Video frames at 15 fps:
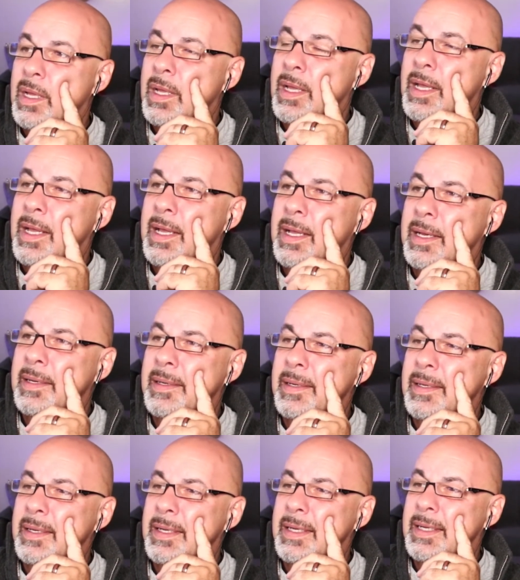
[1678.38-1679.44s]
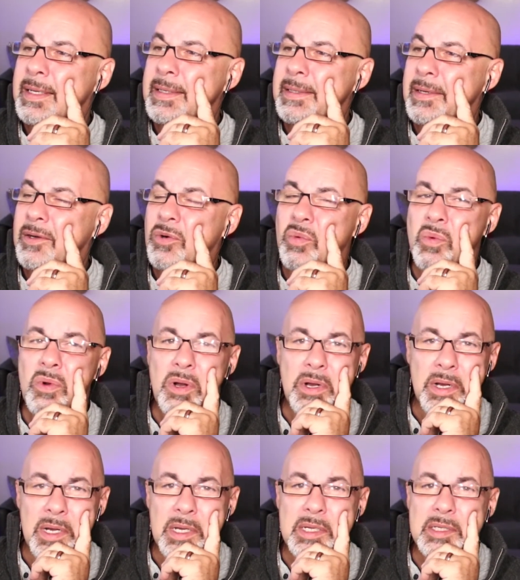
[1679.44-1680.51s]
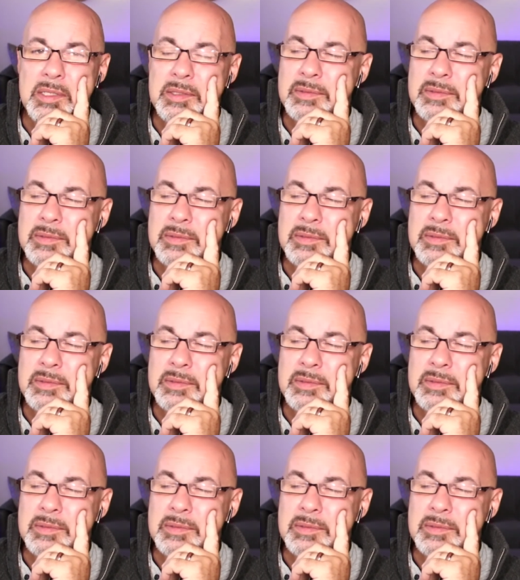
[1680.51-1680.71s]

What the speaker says: And on a walk